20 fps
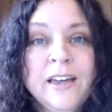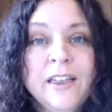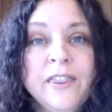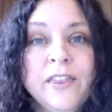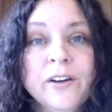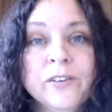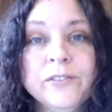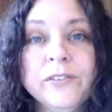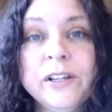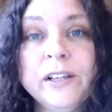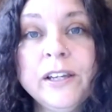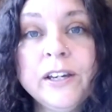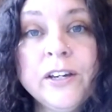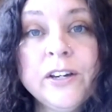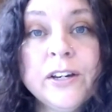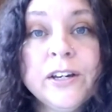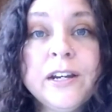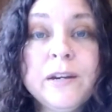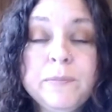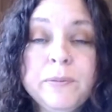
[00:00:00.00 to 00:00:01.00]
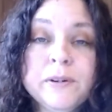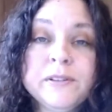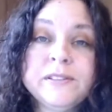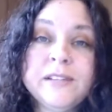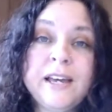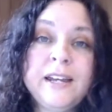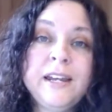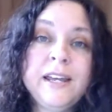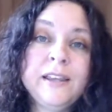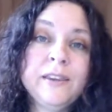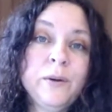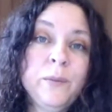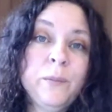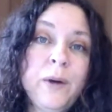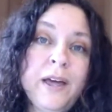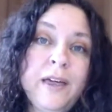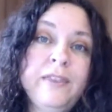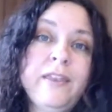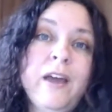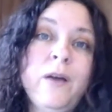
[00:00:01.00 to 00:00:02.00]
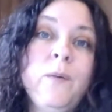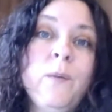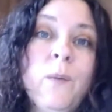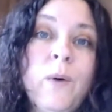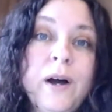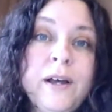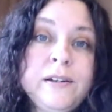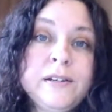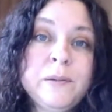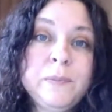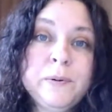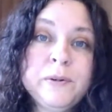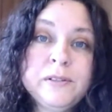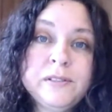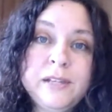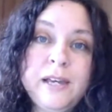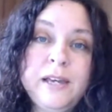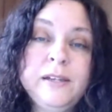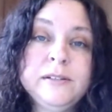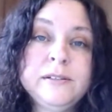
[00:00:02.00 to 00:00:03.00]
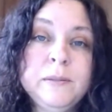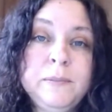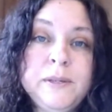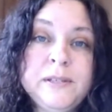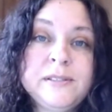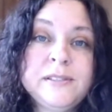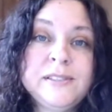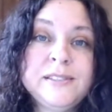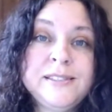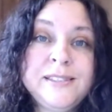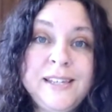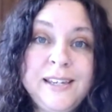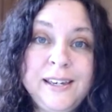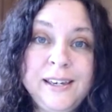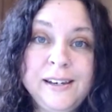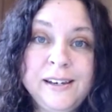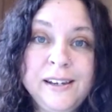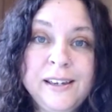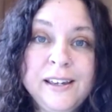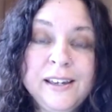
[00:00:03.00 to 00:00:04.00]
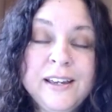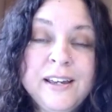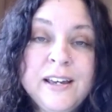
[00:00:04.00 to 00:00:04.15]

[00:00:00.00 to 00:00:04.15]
They're really good at presenting the way they want to present to be seen